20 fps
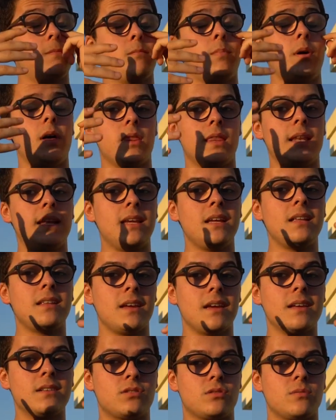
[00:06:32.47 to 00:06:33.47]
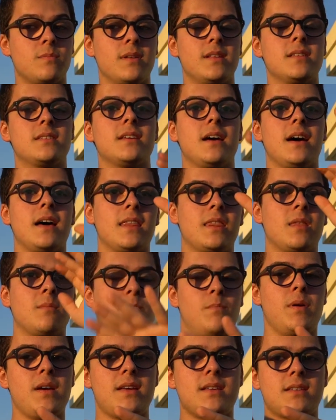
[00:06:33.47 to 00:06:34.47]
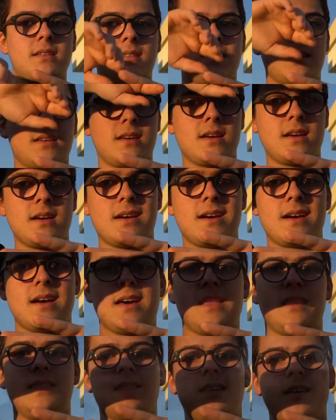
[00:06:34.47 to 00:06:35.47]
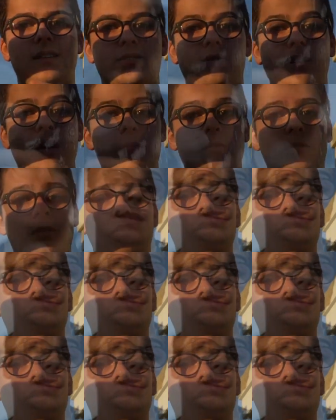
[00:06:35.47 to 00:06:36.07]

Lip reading: but the leading instruments are the bass and the treble.